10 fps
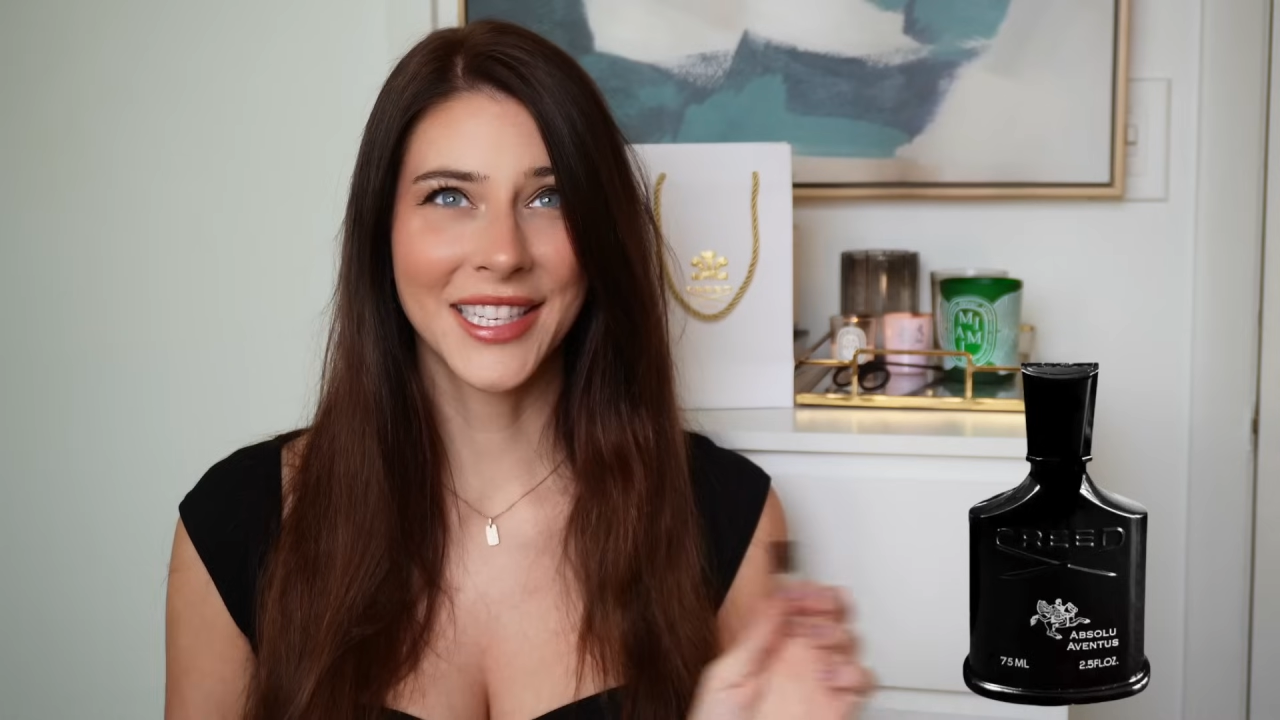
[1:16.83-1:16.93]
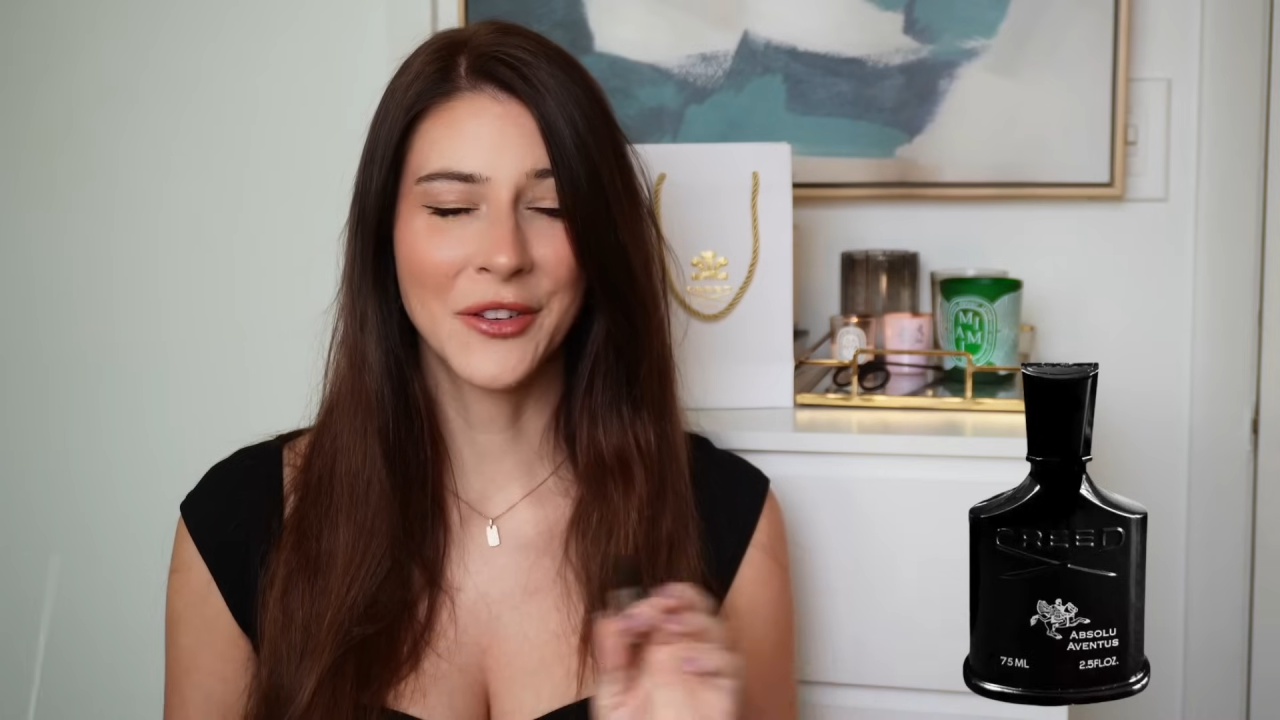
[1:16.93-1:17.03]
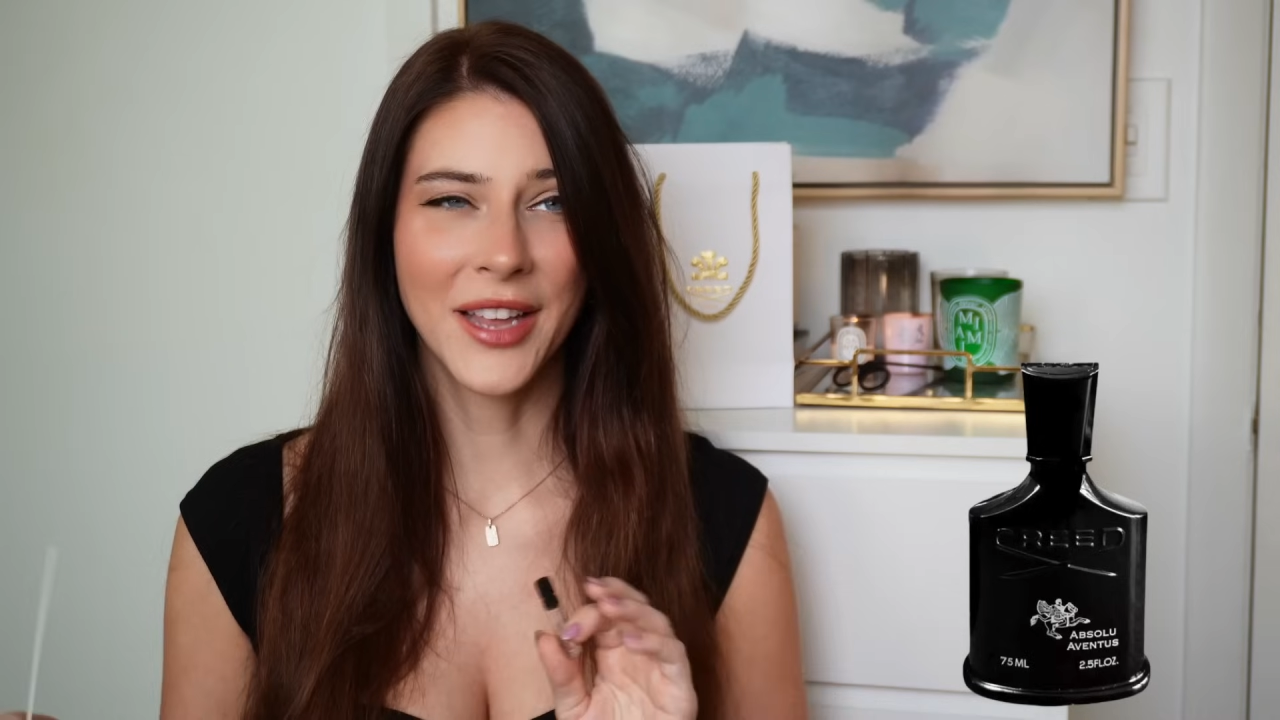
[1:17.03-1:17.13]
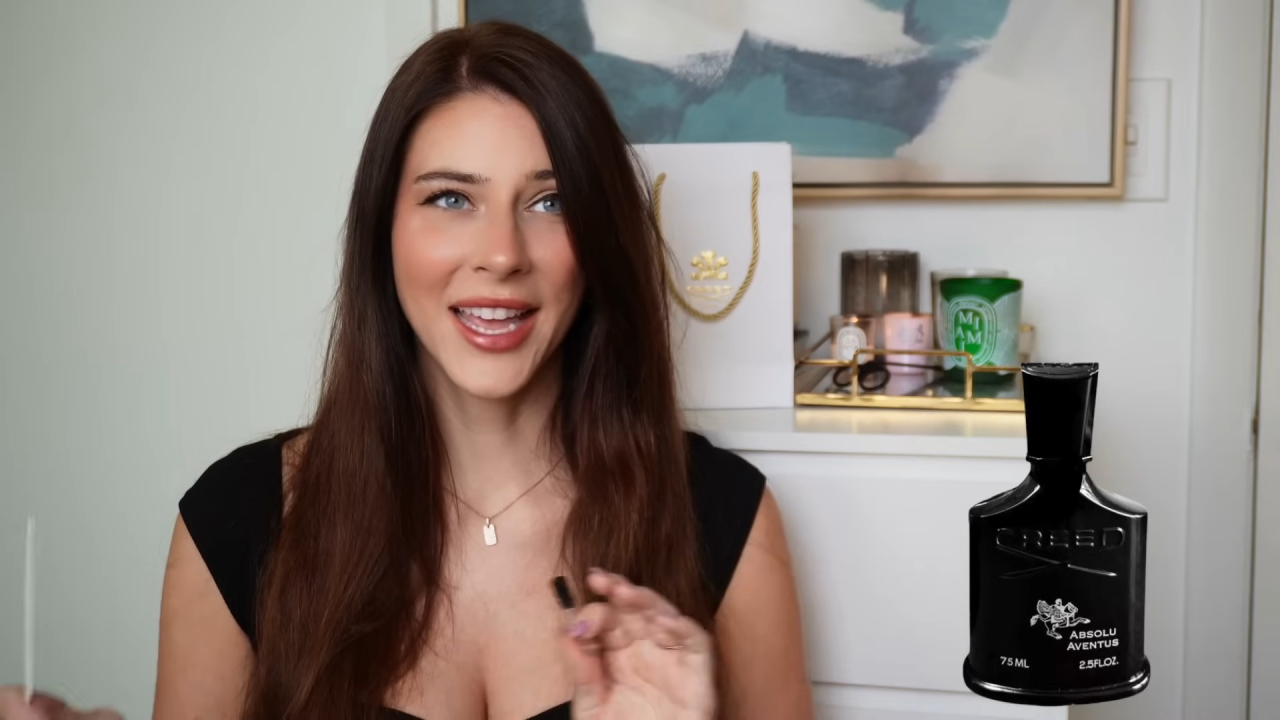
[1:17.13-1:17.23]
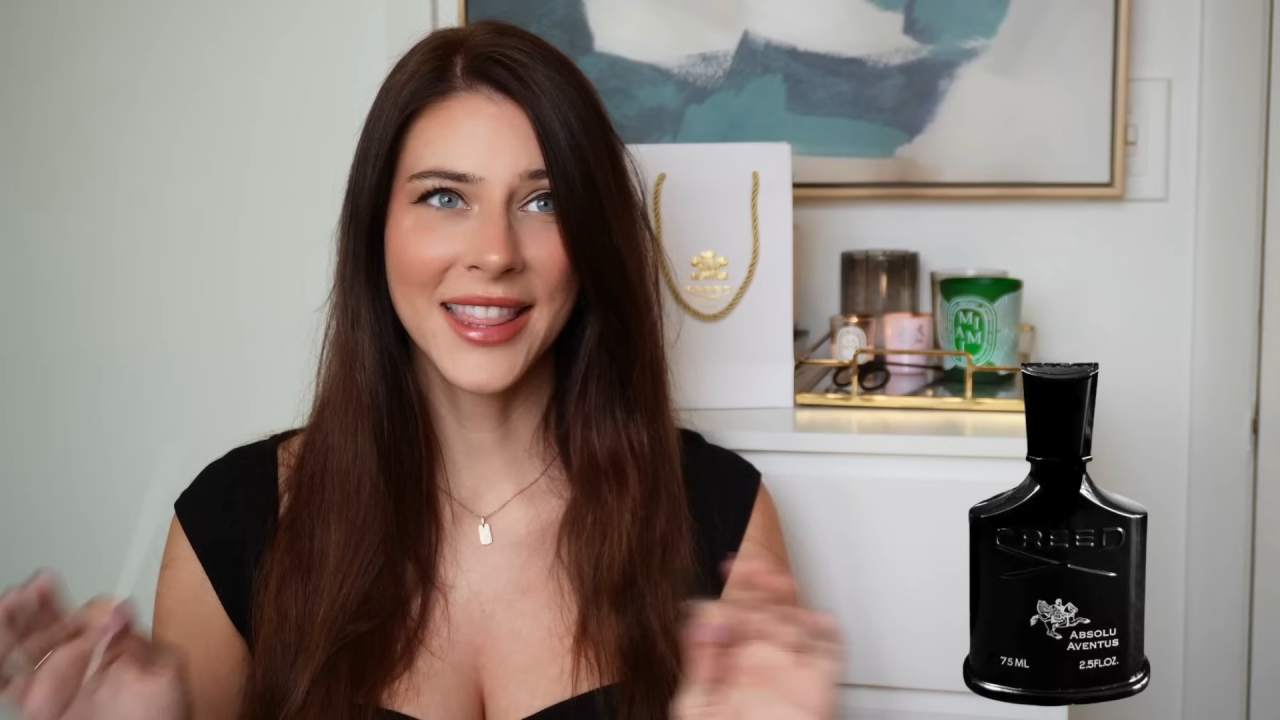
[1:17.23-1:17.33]

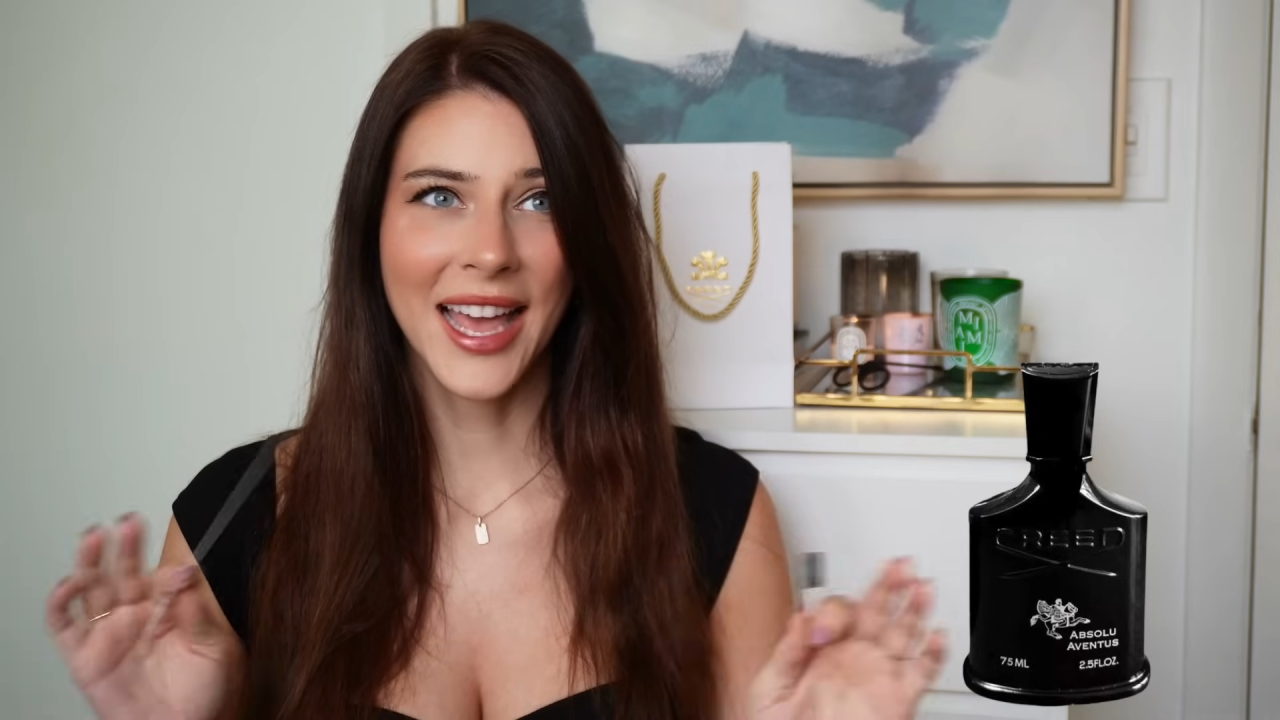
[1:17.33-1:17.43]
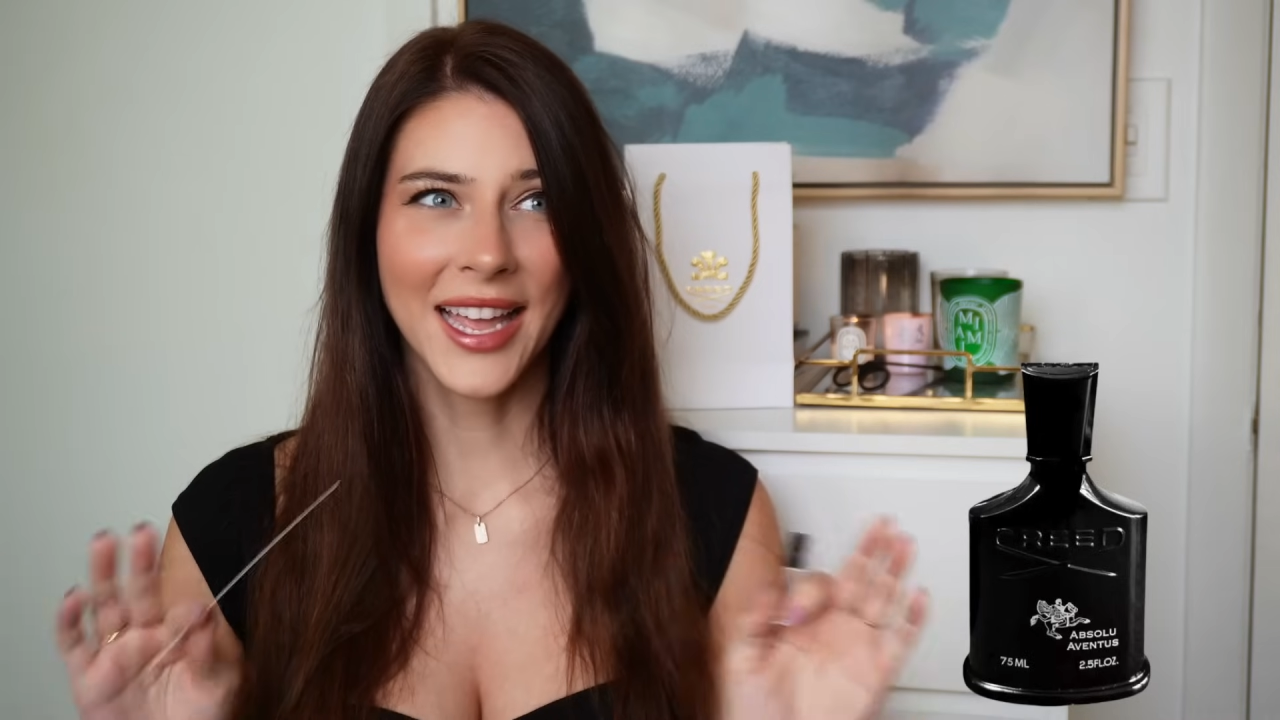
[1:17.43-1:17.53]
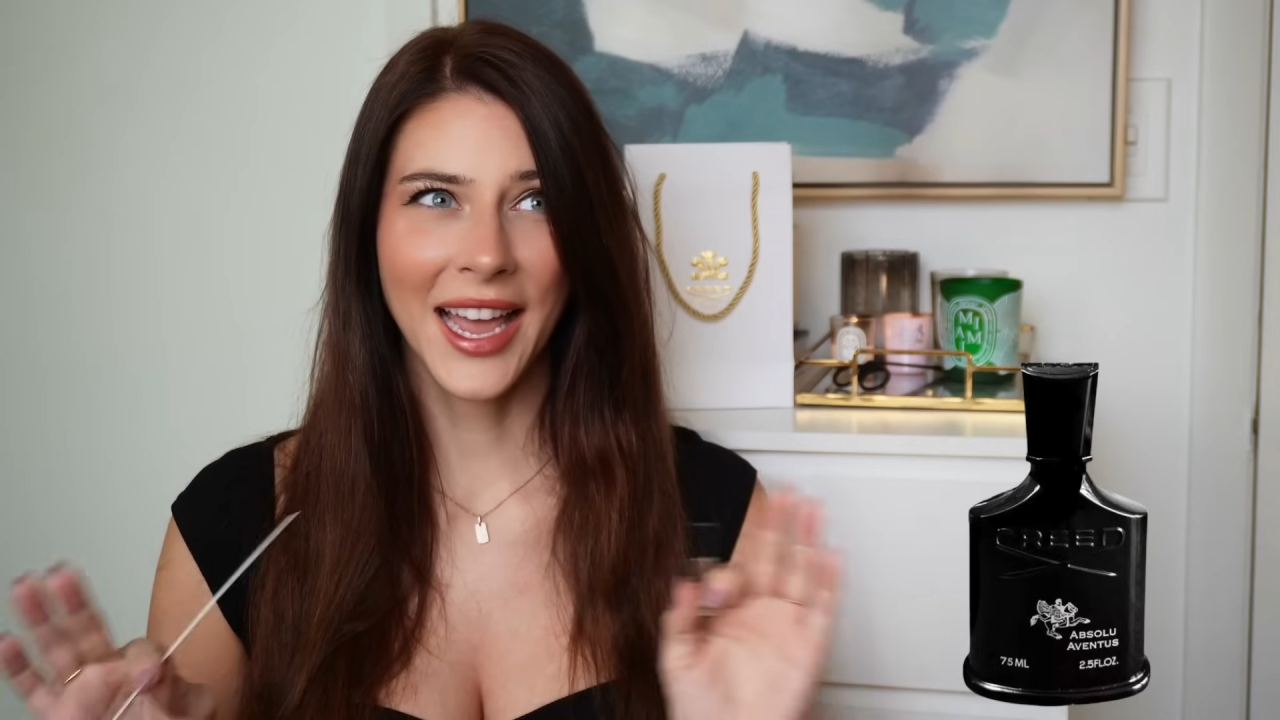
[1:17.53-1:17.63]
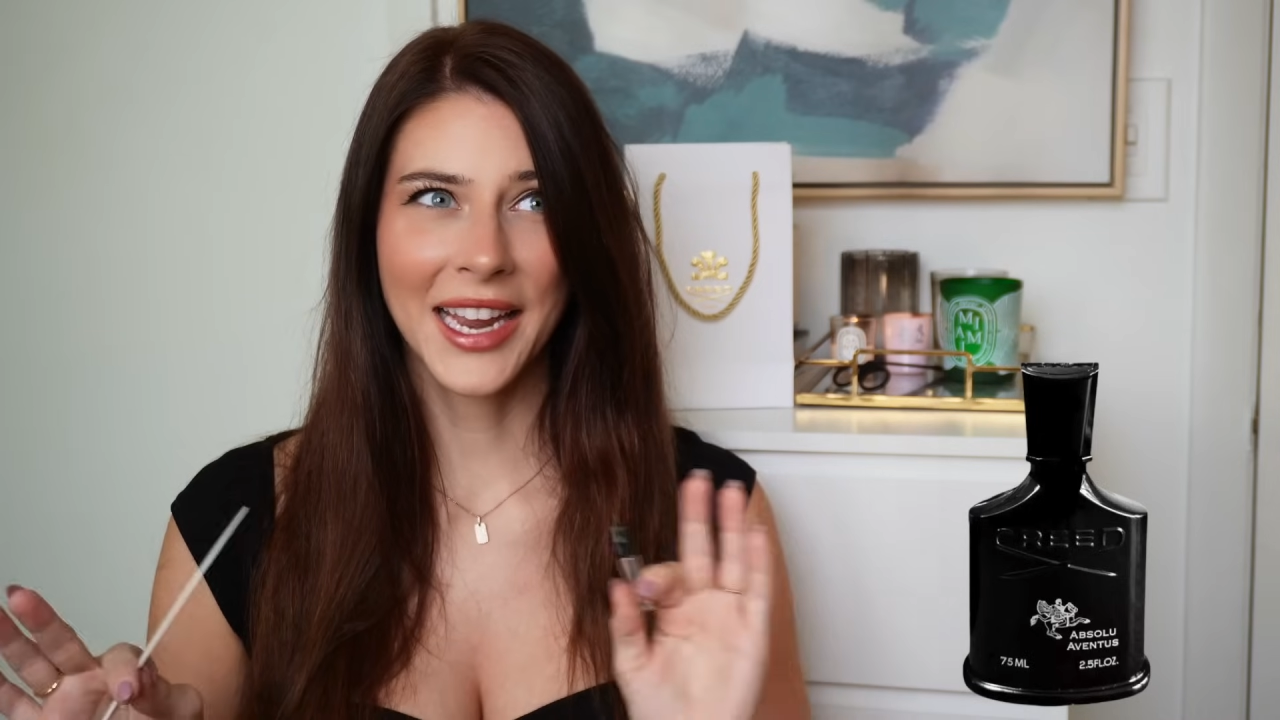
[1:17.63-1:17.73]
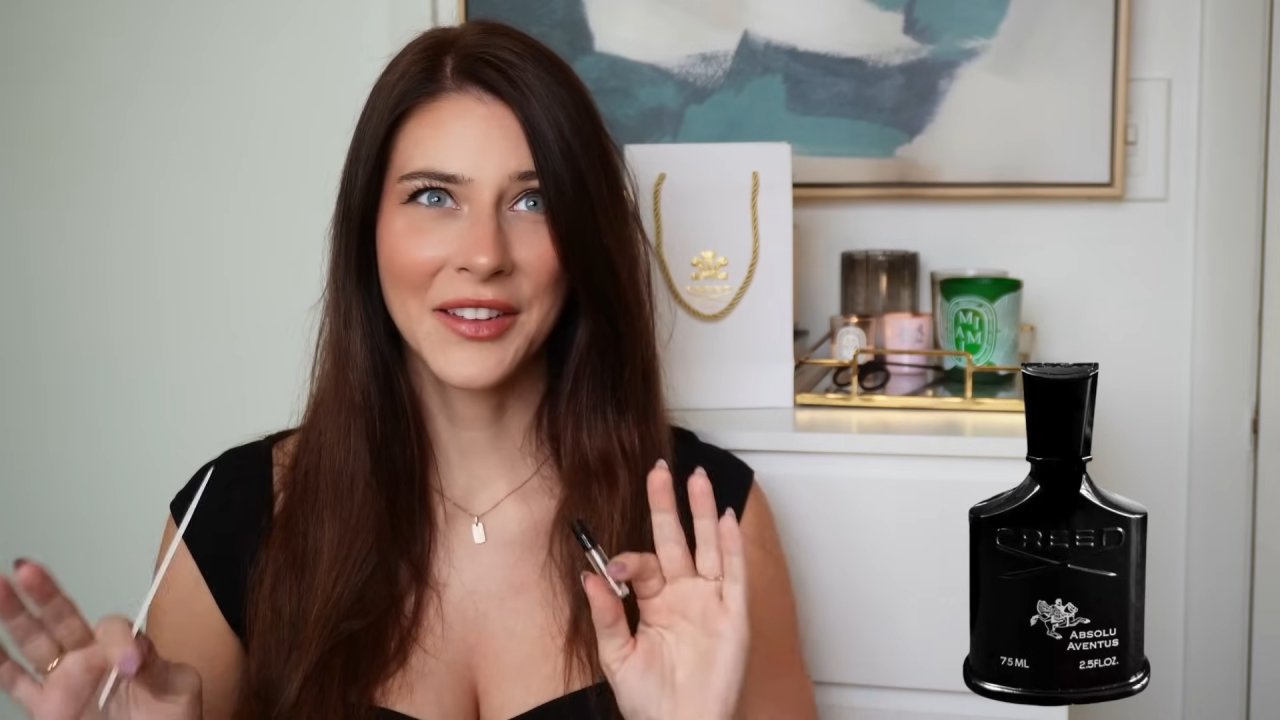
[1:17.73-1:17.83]
You get
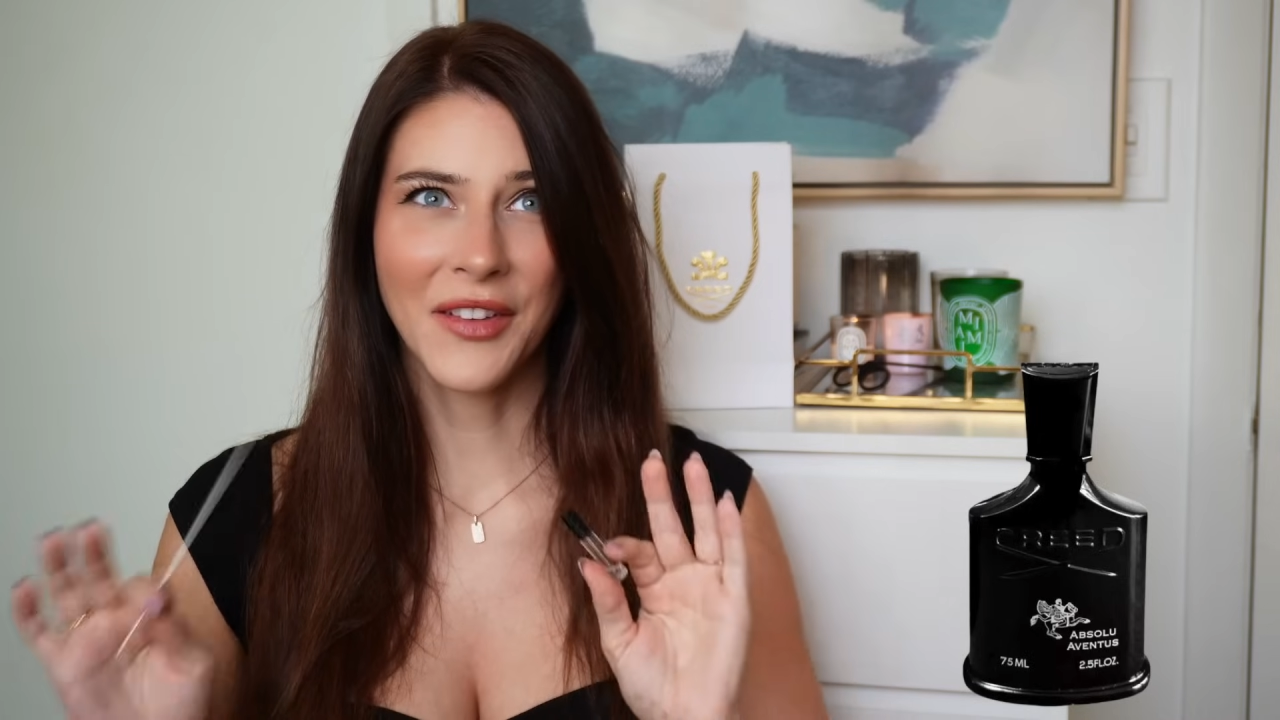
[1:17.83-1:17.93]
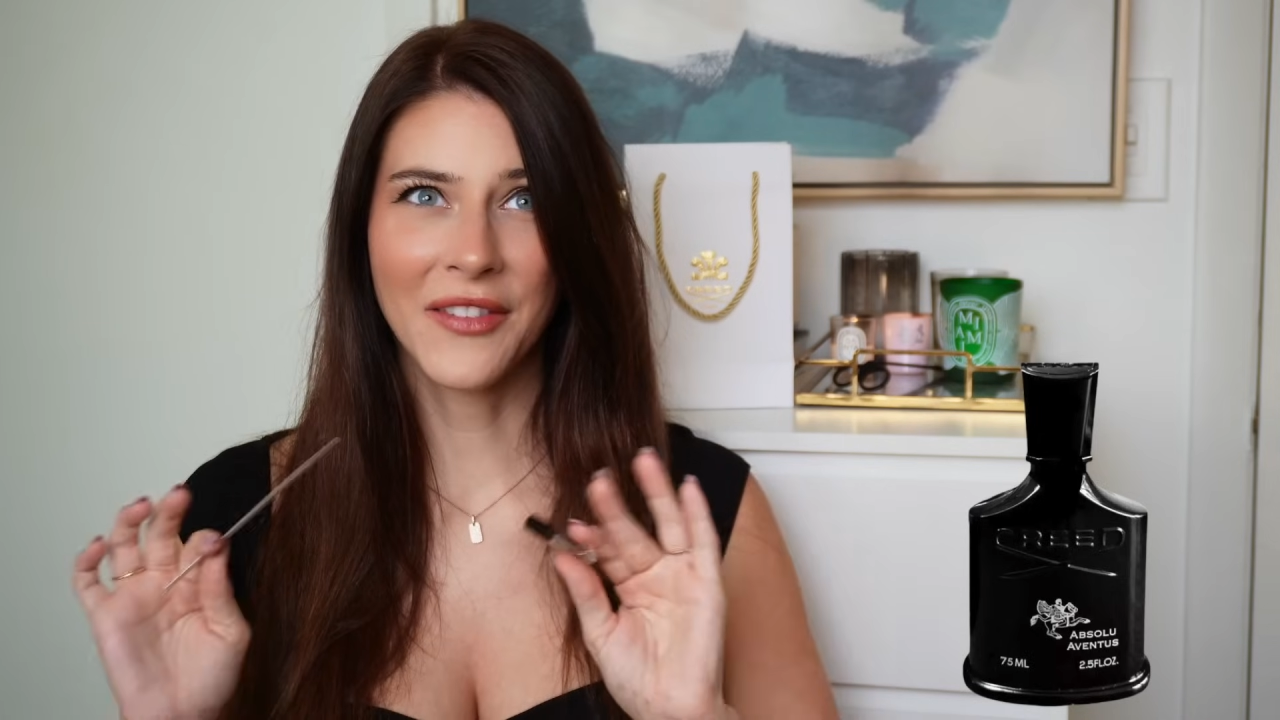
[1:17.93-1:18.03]
that kind of